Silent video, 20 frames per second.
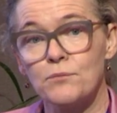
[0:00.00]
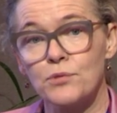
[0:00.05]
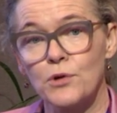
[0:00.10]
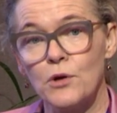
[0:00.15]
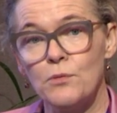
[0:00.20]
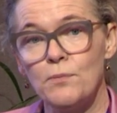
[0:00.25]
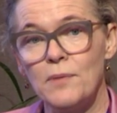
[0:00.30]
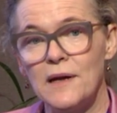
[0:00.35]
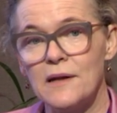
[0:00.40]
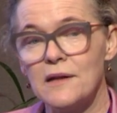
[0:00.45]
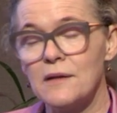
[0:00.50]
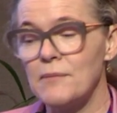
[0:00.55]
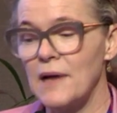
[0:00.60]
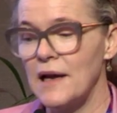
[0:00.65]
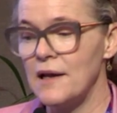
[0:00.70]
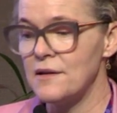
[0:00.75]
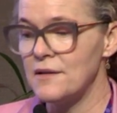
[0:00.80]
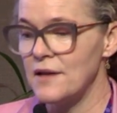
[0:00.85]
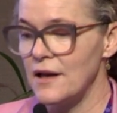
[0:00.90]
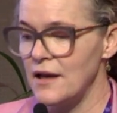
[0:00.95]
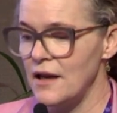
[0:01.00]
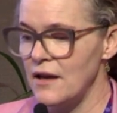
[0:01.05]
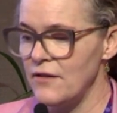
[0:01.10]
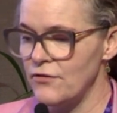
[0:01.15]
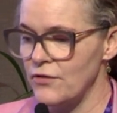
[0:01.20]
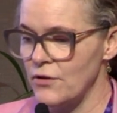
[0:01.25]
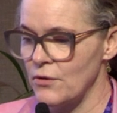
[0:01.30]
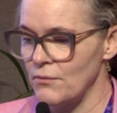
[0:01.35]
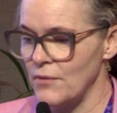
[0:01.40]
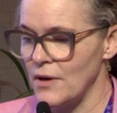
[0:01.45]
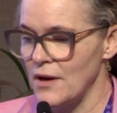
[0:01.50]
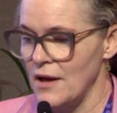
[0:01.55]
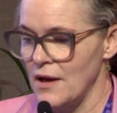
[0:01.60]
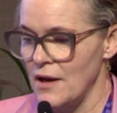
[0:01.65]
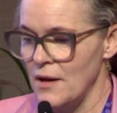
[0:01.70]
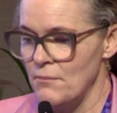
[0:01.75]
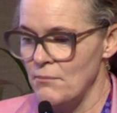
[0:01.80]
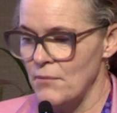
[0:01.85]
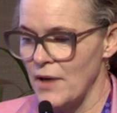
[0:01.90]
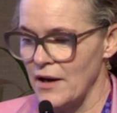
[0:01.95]
Pro PSMA study from
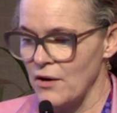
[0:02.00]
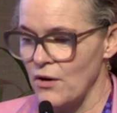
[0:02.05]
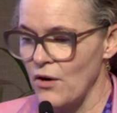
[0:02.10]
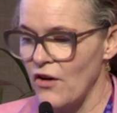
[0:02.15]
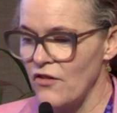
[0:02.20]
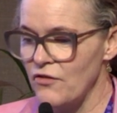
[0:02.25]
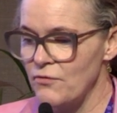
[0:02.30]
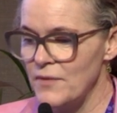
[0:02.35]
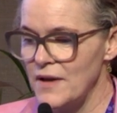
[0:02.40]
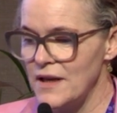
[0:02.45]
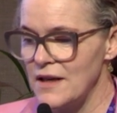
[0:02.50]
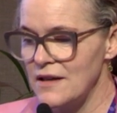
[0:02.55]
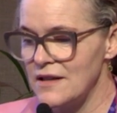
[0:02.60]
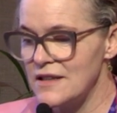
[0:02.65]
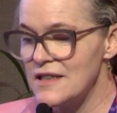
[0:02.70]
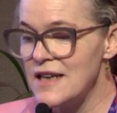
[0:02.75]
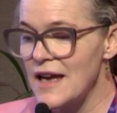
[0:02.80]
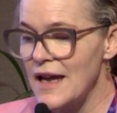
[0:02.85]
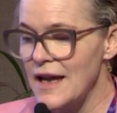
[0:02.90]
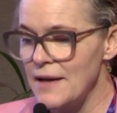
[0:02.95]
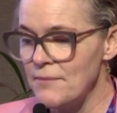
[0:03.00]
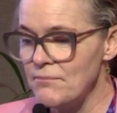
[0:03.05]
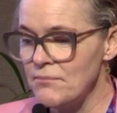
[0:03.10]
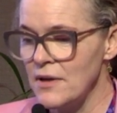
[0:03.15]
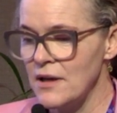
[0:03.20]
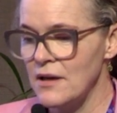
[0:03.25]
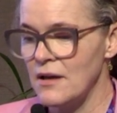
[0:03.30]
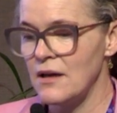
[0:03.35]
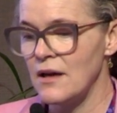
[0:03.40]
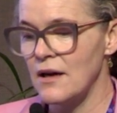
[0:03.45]
Mike Hofman and team.